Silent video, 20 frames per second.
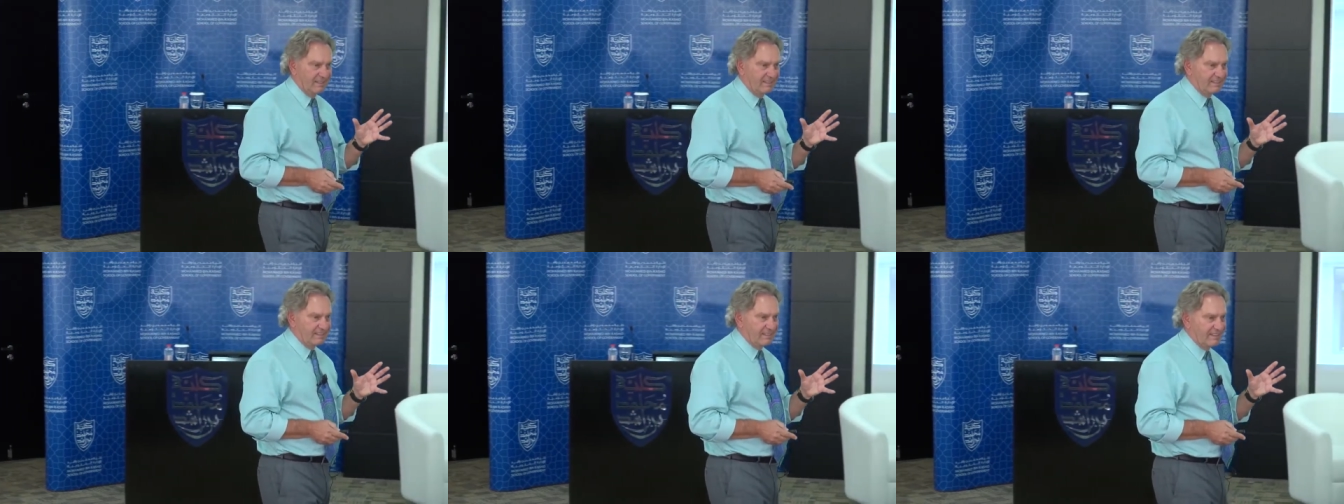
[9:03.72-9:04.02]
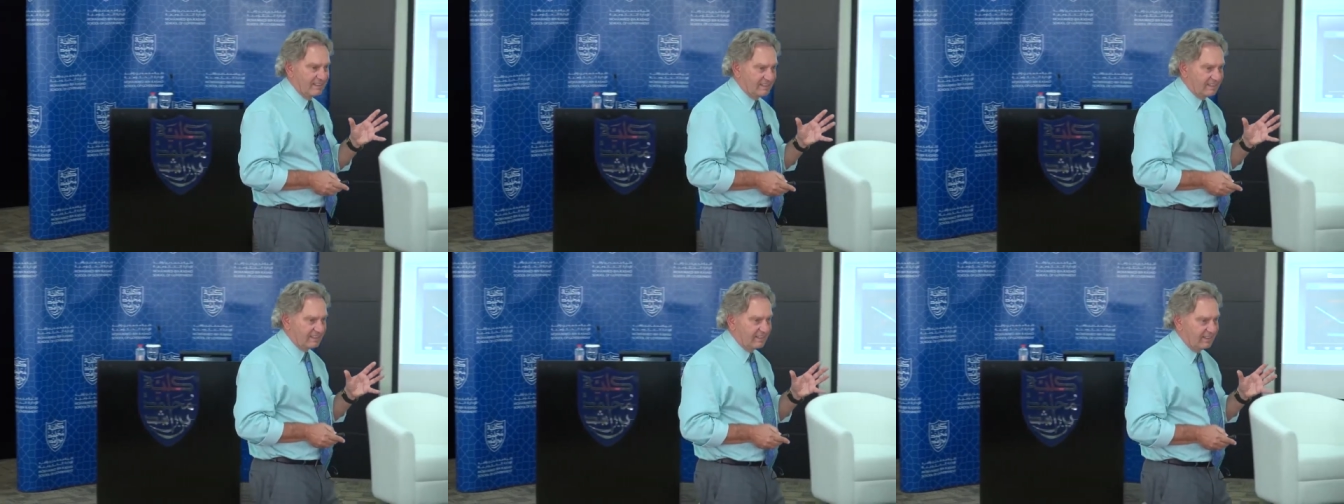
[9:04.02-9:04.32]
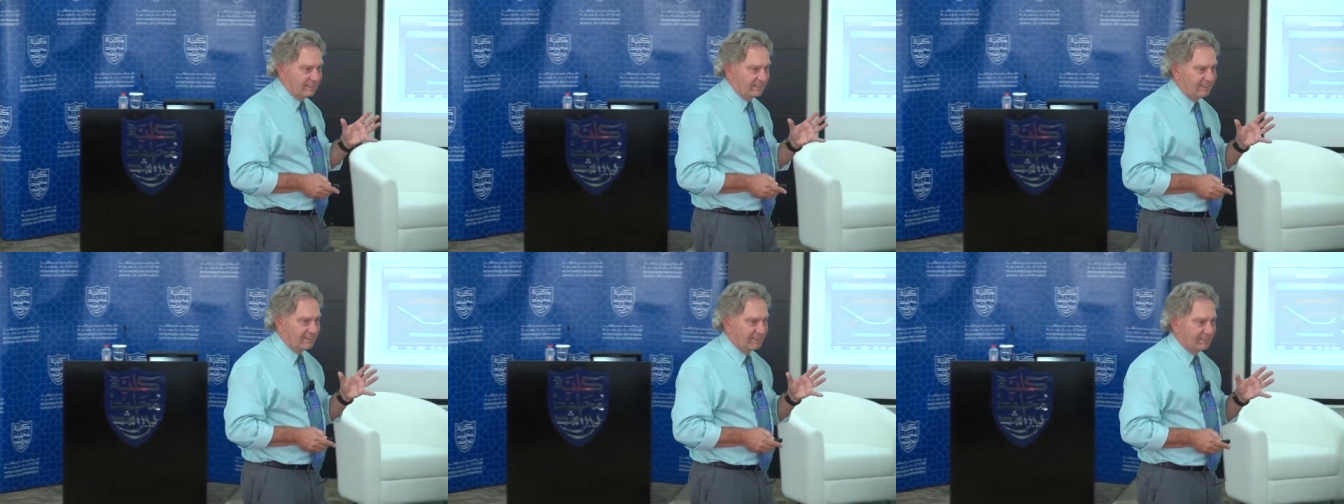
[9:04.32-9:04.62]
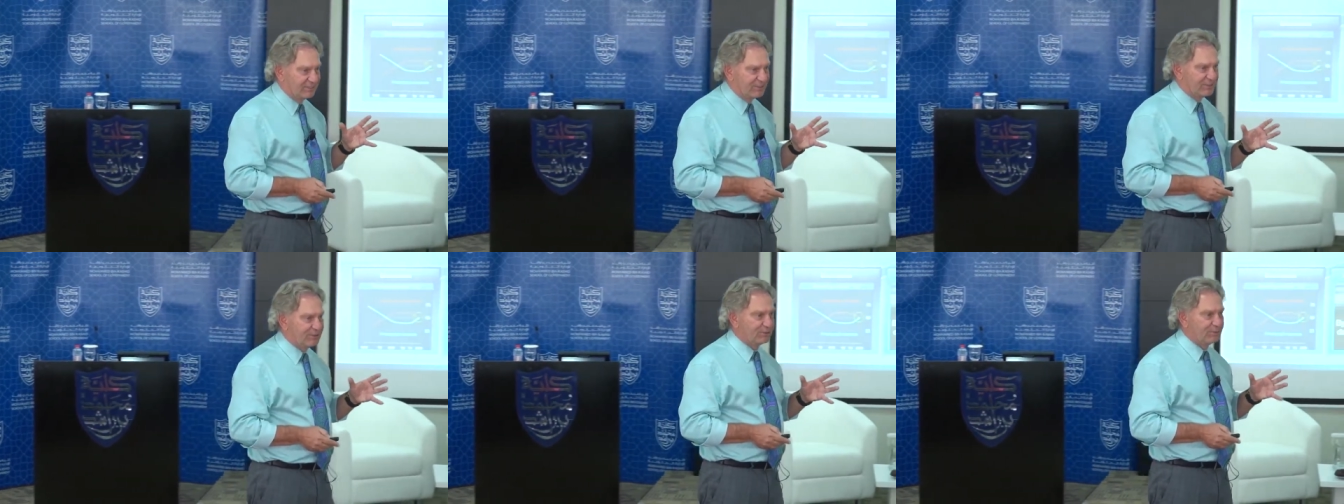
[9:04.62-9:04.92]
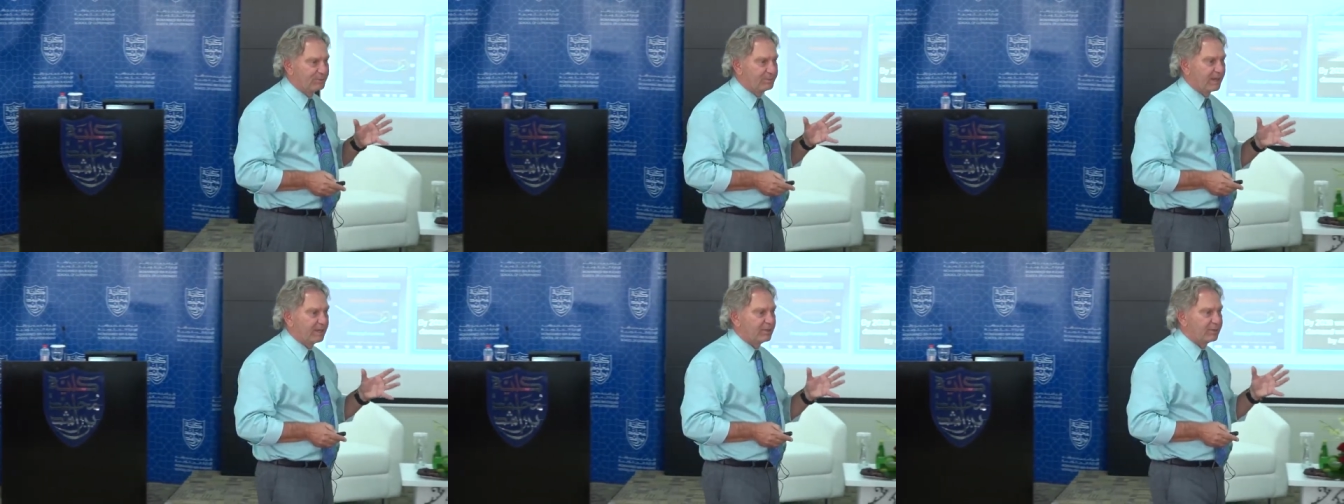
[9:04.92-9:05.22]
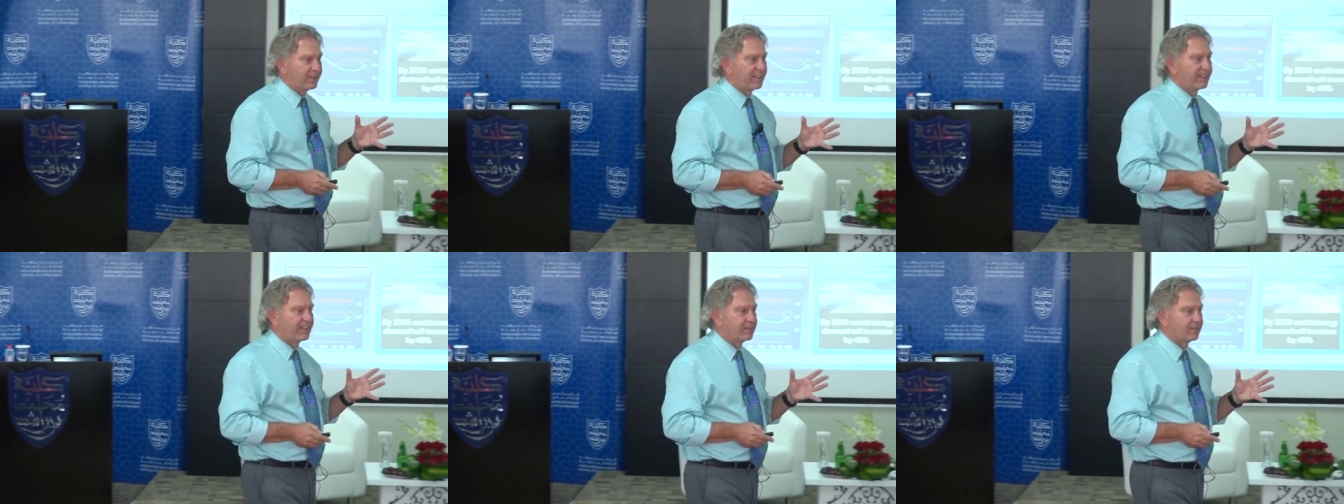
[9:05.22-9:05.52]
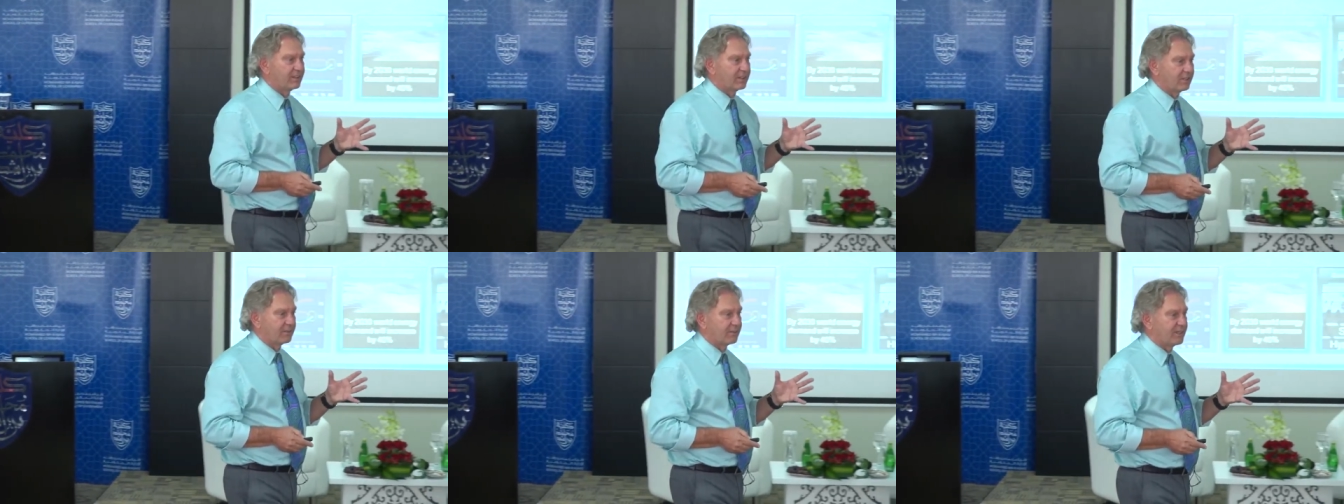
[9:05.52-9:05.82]
is that in these new power
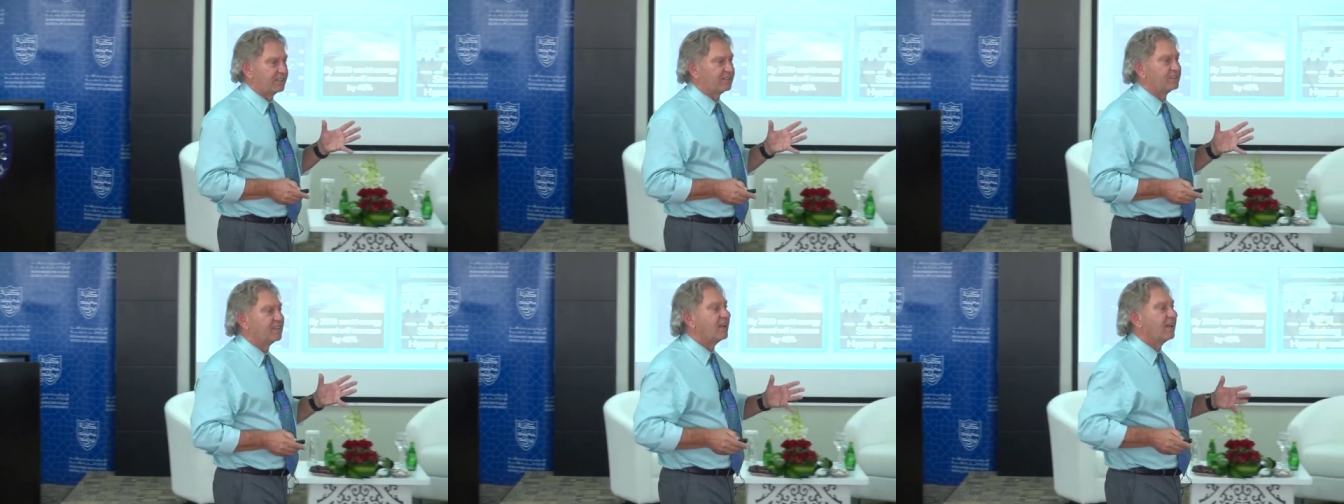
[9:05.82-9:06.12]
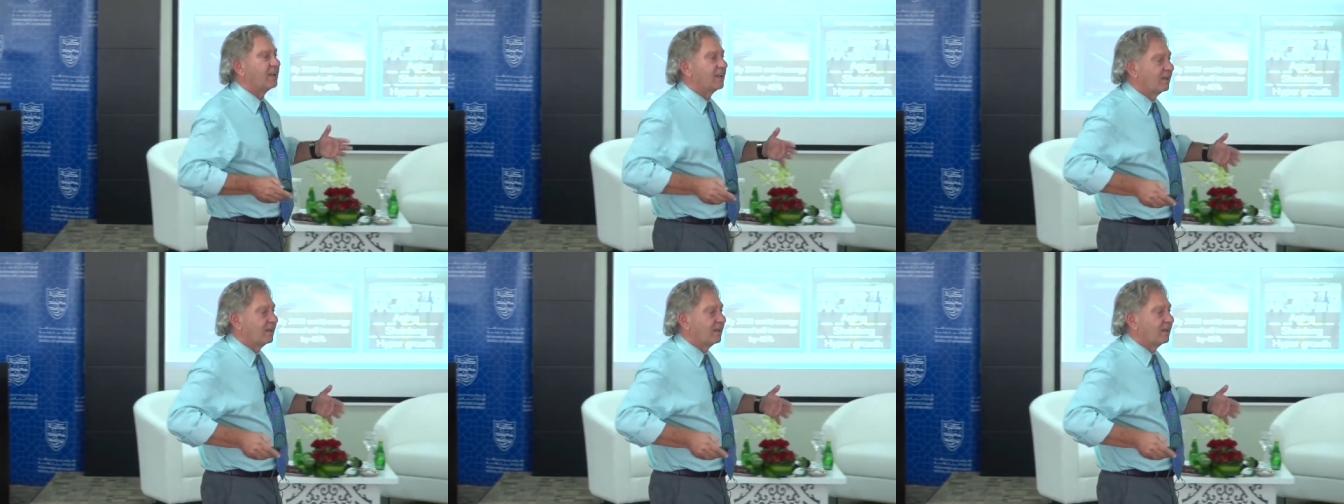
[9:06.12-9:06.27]
economies,